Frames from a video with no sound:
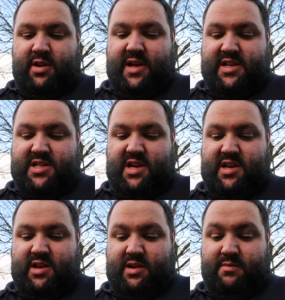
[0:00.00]

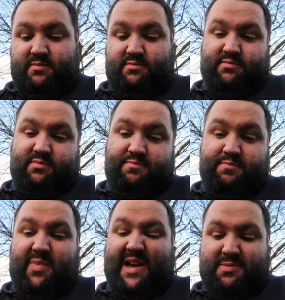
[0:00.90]

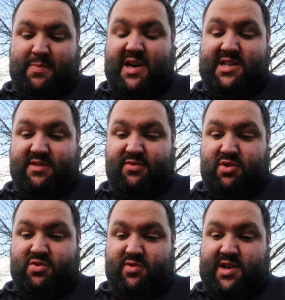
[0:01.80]
Last piece of
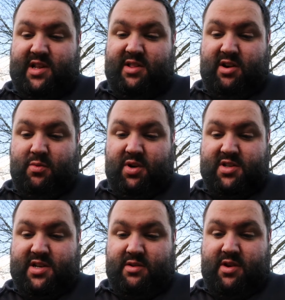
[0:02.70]
news really that I
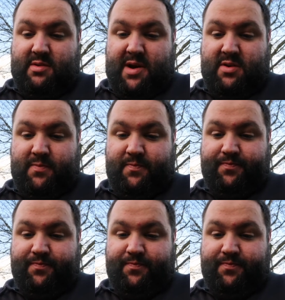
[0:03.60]
want to tell you about